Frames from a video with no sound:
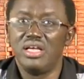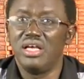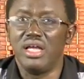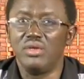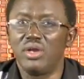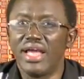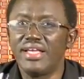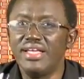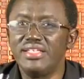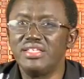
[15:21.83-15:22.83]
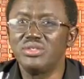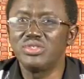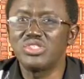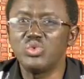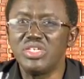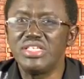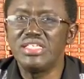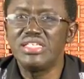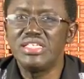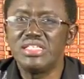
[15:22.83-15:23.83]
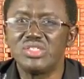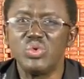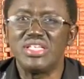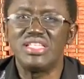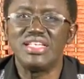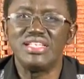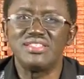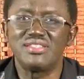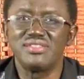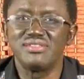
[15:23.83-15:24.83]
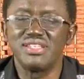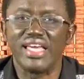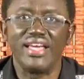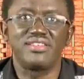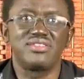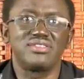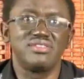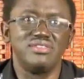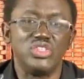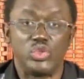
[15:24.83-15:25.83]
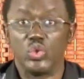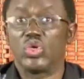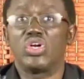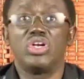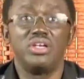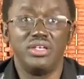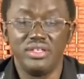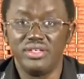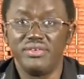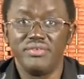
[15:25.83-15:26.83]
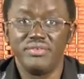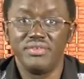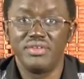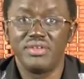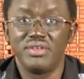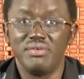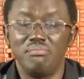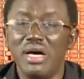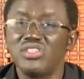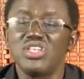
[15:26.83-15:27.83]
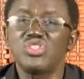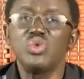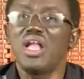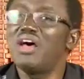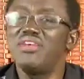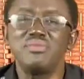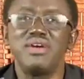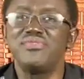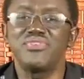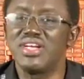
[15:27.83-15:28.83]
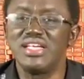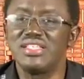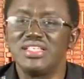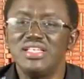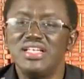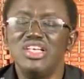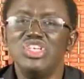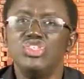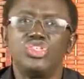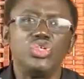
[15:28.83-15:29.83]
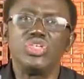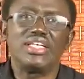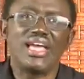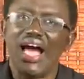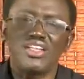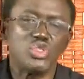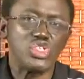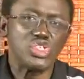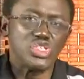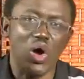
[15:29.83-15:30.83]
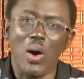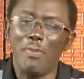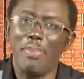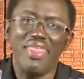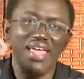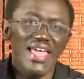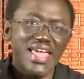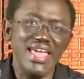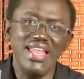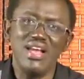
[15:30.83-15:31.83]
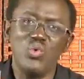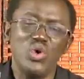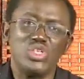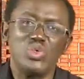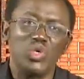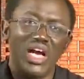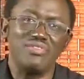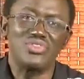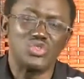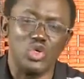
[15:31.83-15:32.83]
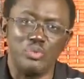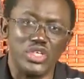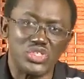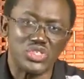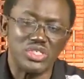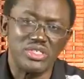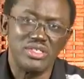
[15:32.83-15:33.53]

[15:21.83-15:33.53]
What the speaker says: and you like eating those sweet things, cakes, sugar, much as you love it, my friend, you got to stop eating what you love so much